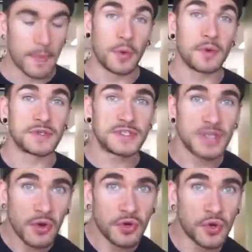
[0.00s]
But what was
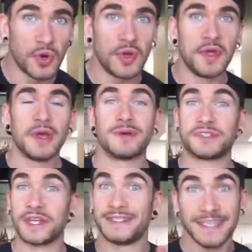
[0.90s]
so cool,
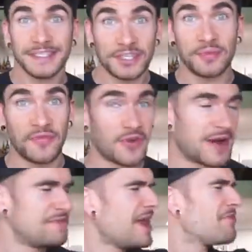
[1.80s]
which I didn't do before,
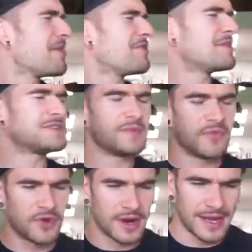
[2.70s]
I've never ever seen
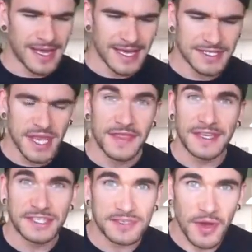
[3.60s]
before, is
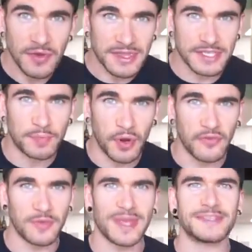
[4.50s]
they smoked this bowl
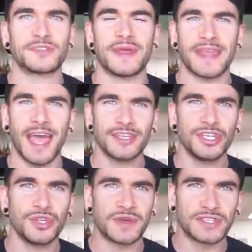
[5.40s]
for me. Yes, that's right, they
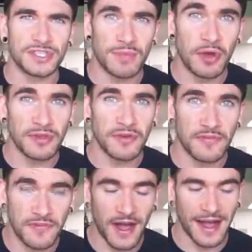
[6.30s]
actually do a smoked
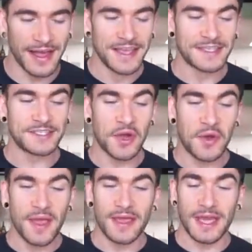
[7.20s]
pho.
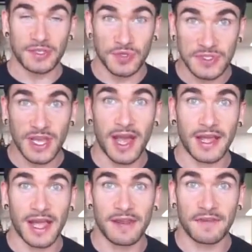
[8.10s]
So, as you
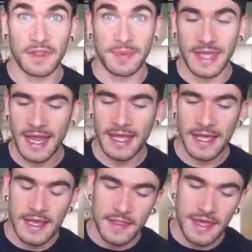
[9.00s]
saw kind of in the beginning,
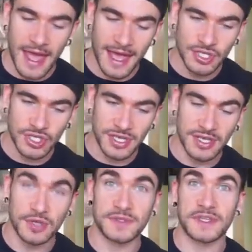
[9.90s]
they actually
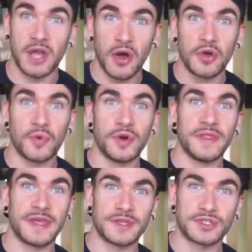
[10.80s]
used an oak
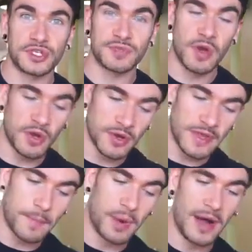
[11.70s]
wood, they used a smoker,
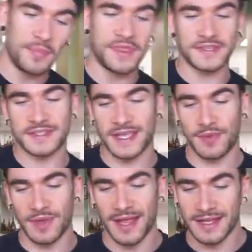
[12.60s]
they pumped this
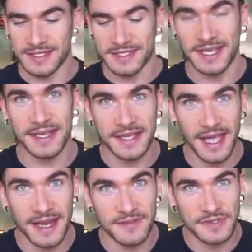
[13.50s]
thing, we let it sit and
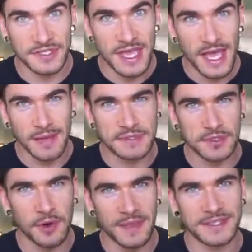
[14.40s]
kind of just
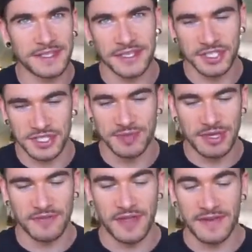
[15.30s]
absorb that delicious
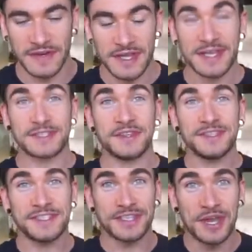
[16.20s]
smoky flavor. So
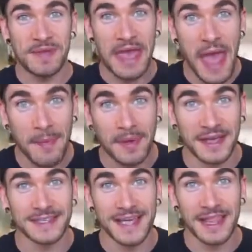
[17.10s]
this is gonna be epic,
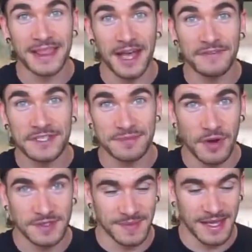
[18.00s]
because I love
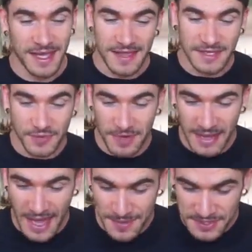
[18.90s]
smoked meat. That is one of
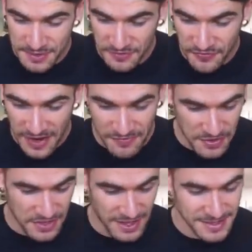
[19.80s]
my absolute
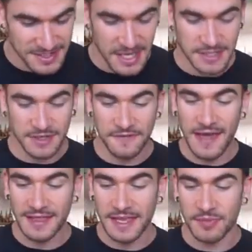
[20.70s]
favorite things. So the
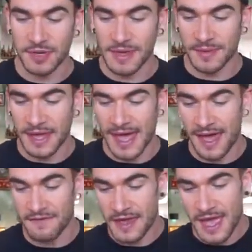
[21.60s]
fact that I'm gonna be able to
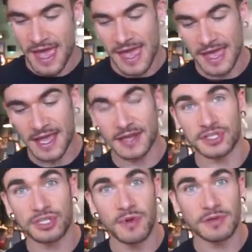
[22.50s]
have a kind of
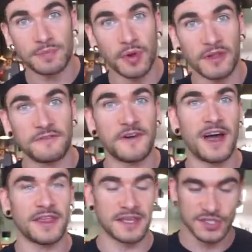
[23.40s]
smoked bowl of pho,
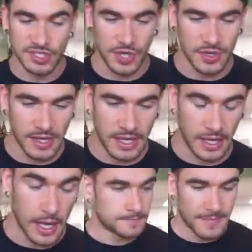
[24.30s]
I think is so unique.
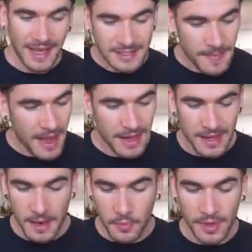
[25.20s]
That's about
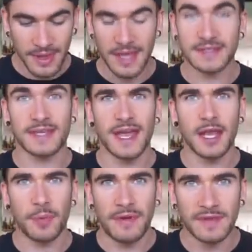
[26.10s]
it. I'm really excited.
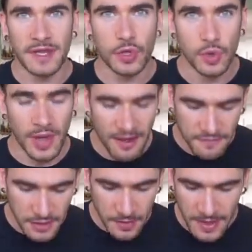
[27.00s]
I'll probably let it cool off
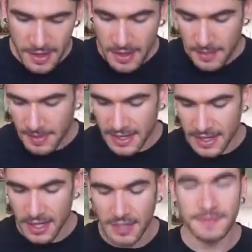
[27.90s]
a little bit, but
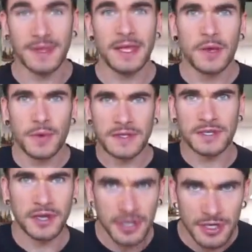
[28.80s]
ultimately, we'll get
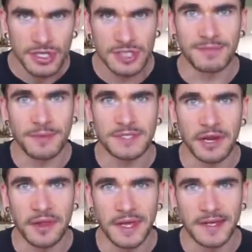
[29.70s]
started here just momentarily.